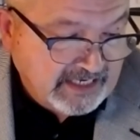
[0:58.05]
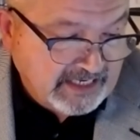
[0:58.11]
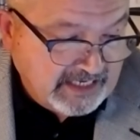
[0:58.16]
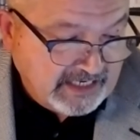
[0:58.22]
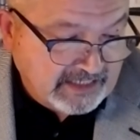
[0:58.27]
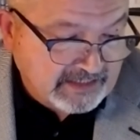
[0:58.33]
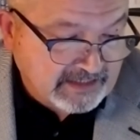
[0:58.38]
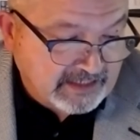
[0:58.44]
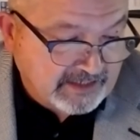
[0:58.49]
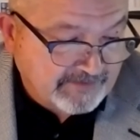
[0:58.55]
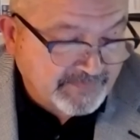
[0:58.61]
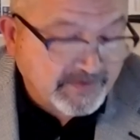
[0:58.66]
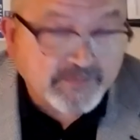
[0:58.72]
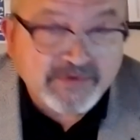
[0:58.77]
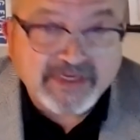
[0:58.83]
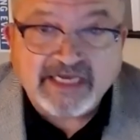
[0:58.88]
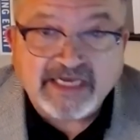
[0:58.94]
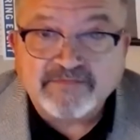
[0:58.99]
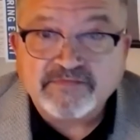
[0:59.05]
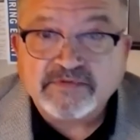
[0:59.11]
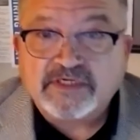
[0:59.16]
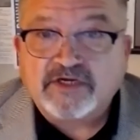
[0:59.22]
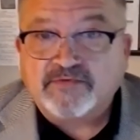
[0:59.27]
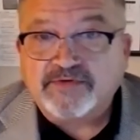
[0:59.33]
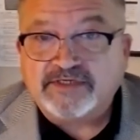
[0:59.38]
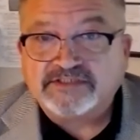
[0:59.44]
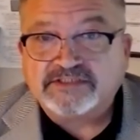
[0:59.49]
and we have
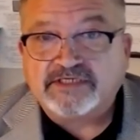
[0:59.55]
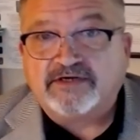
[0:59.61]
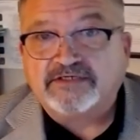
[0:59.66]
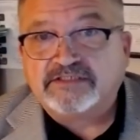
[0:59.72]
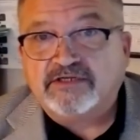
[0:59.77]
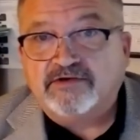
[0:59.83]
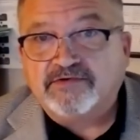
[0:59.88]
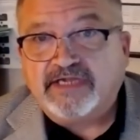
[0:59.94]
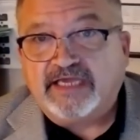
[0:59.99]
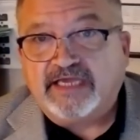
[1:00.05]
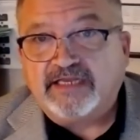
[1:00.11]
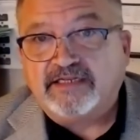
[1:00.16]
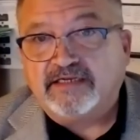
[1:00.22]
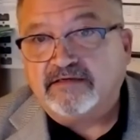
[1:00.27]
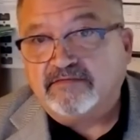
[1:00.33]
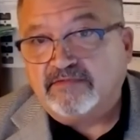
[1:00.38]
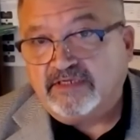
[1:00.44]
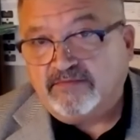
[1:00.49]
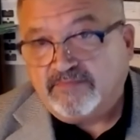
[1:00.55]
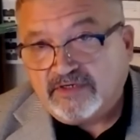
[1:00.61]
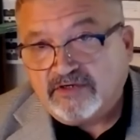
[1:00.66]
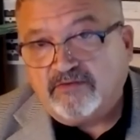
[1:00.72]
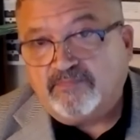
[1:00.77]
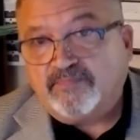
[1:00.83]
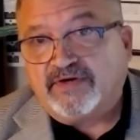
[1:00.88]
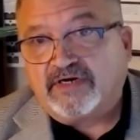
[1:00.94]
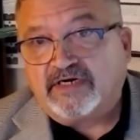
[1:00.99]
career centers located in
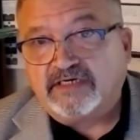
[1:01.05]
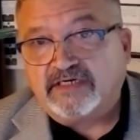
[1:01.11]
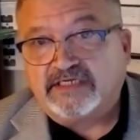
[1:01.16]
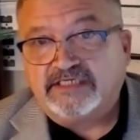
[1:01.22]
Menlo Park,